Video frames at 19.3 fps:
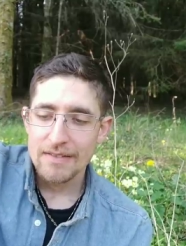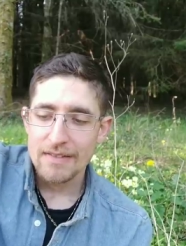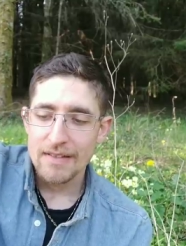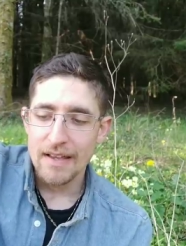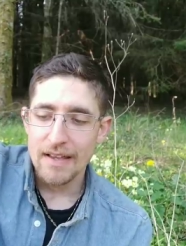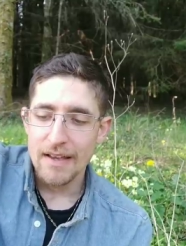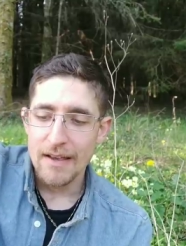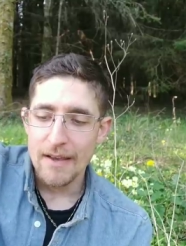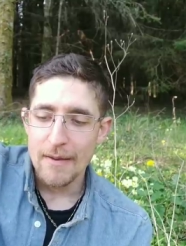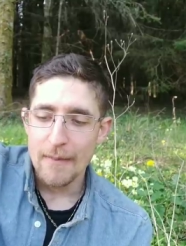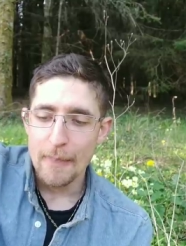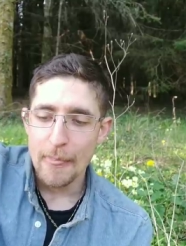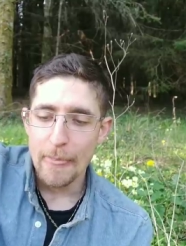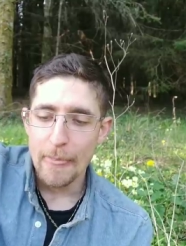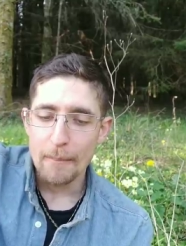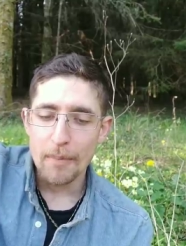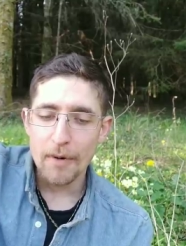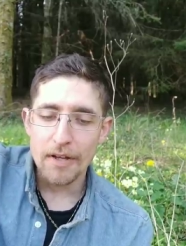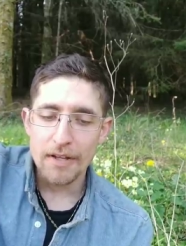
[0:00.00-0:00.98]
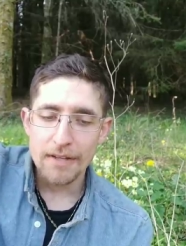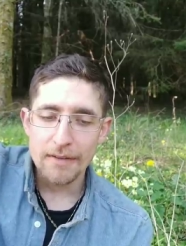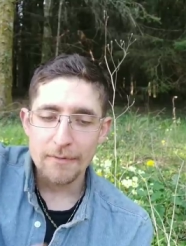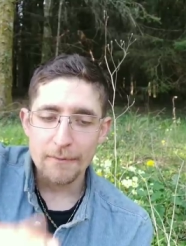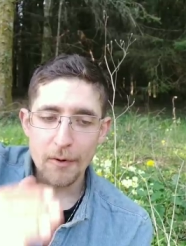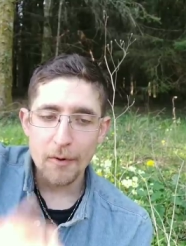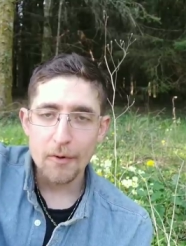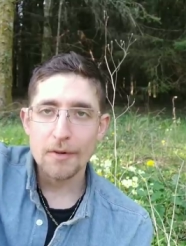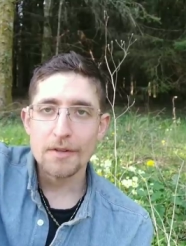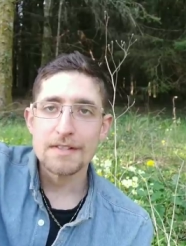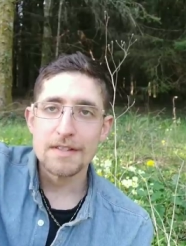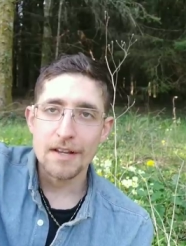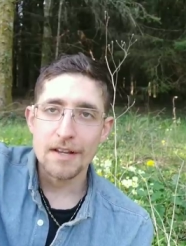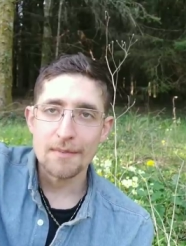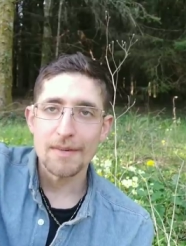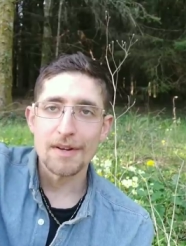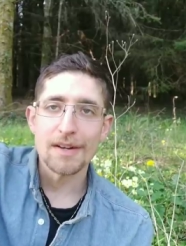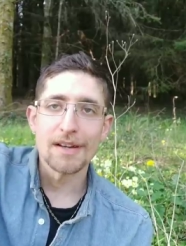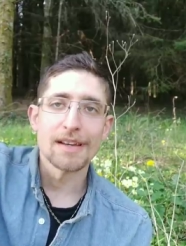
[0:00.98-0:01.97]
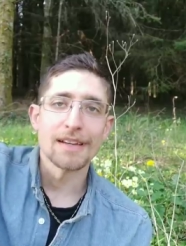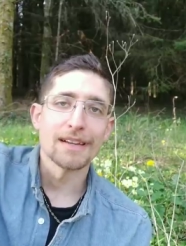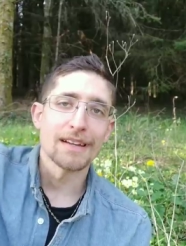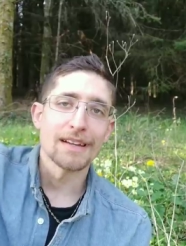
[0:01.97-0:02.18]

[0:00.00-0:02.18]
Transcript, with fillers: Um, but I focused on my